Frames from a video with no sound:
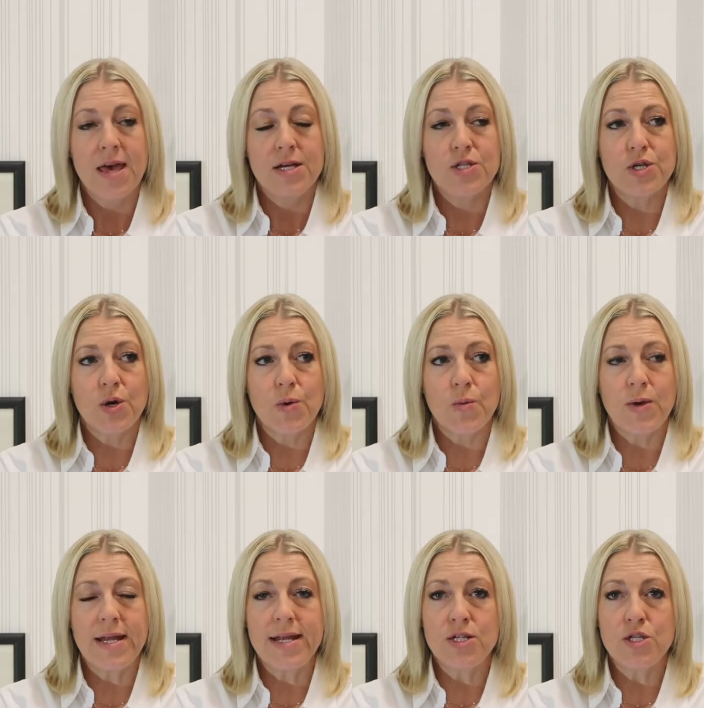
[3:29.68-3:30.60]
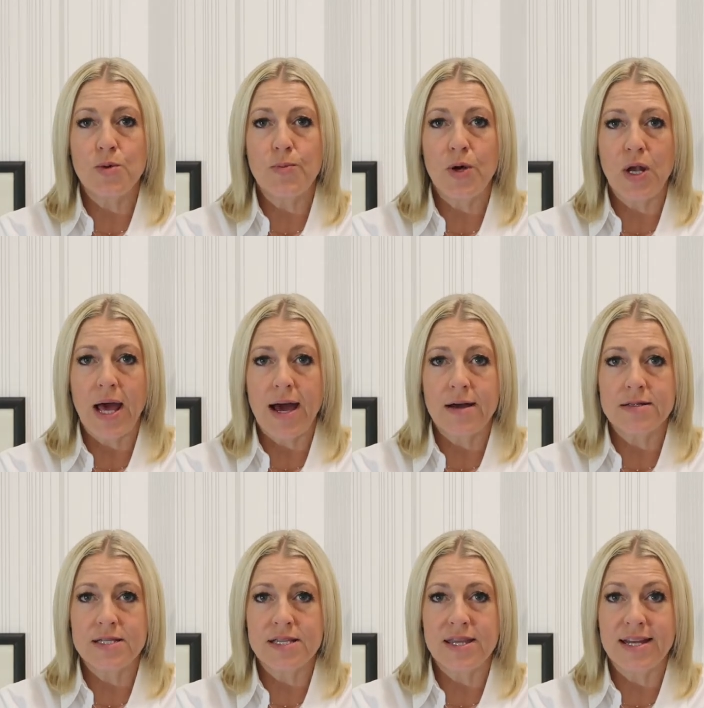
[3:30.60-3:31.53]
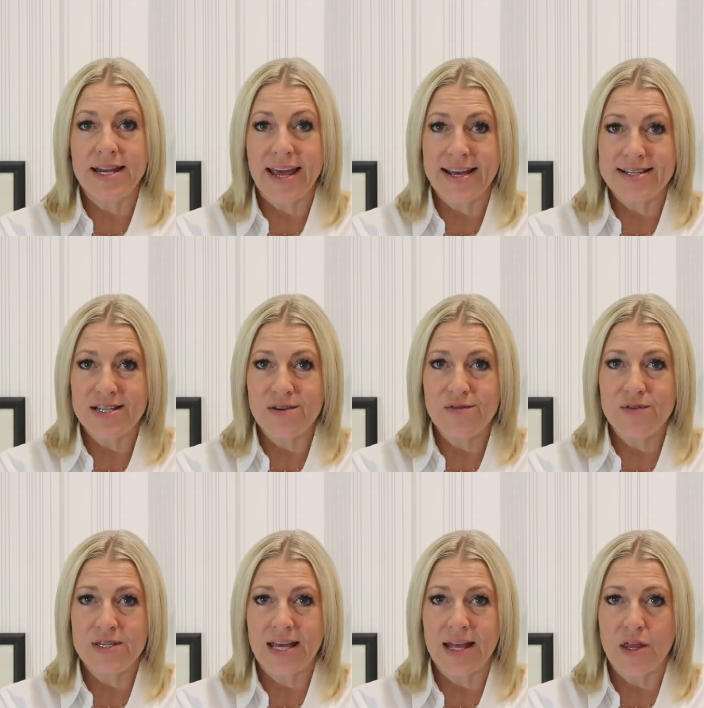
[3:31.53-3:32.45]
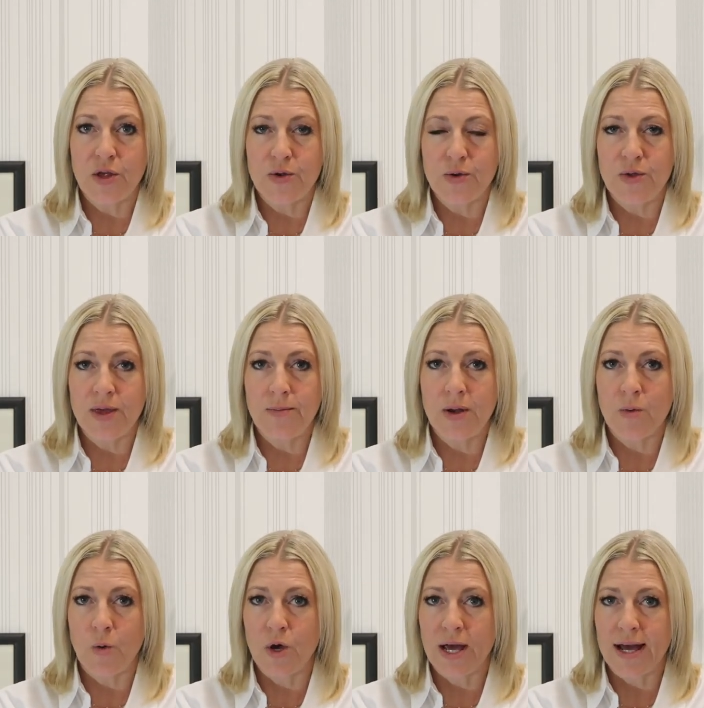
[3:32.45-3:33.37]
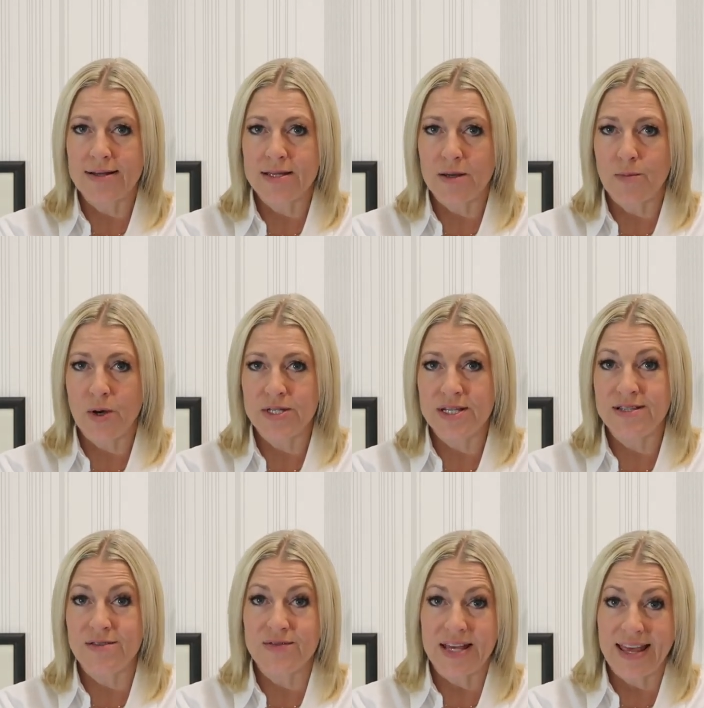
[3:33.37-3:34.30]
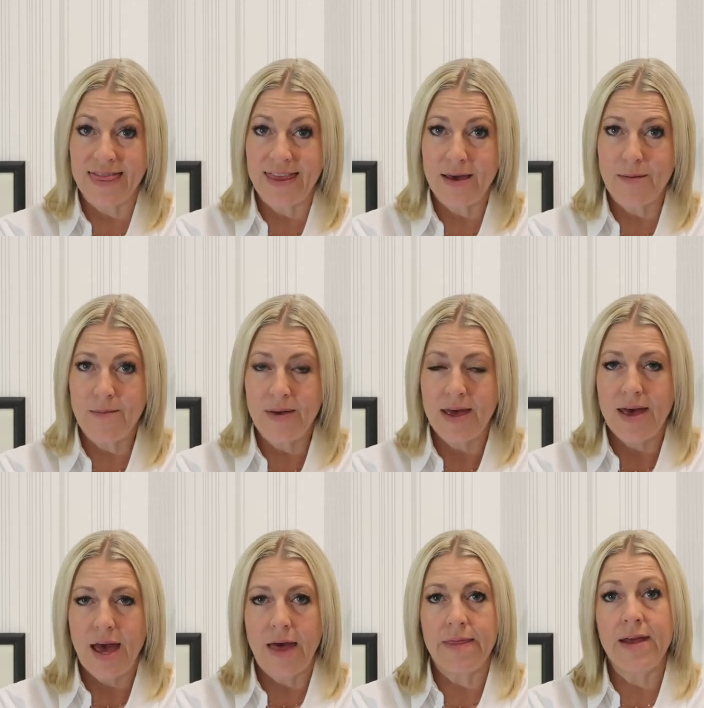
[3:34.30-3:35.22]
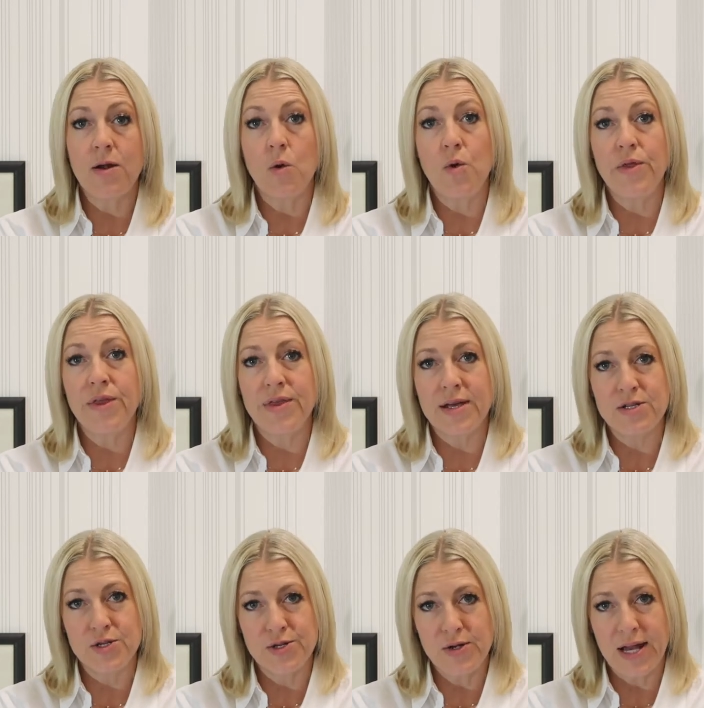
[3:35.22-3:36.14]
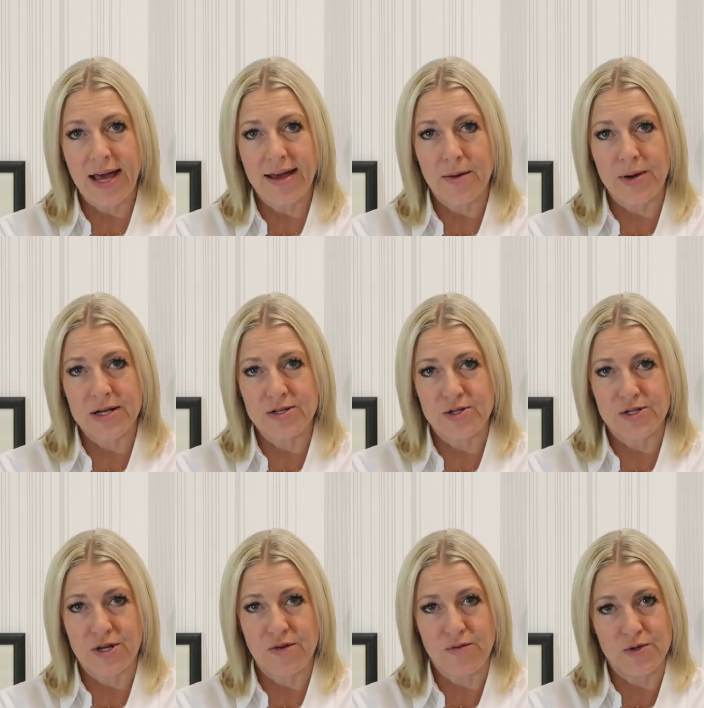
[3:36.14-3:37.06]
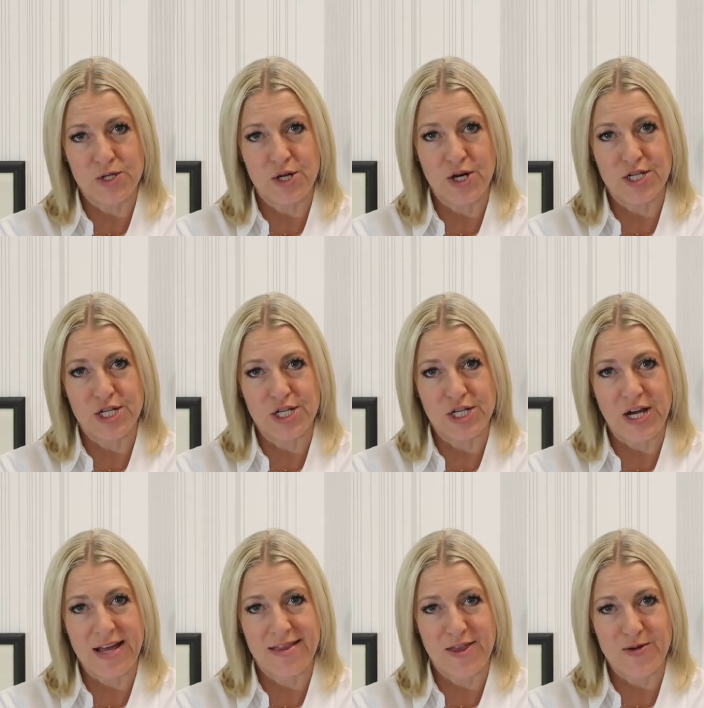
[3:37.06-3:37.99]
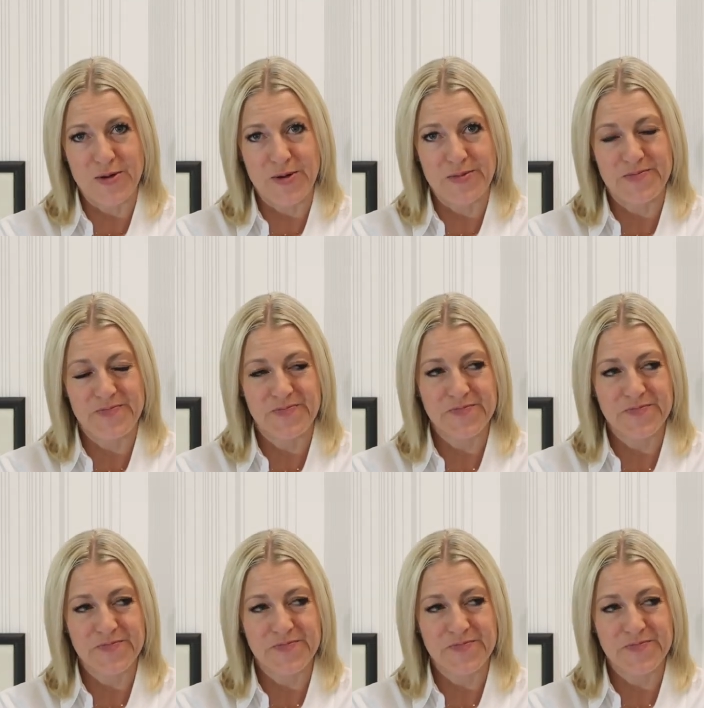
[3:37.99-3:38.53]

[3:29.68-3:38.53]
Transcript: So we need to pull out the negatives, get through them and work out some positives in them, and then all the things you do like about yourself will start to shine through.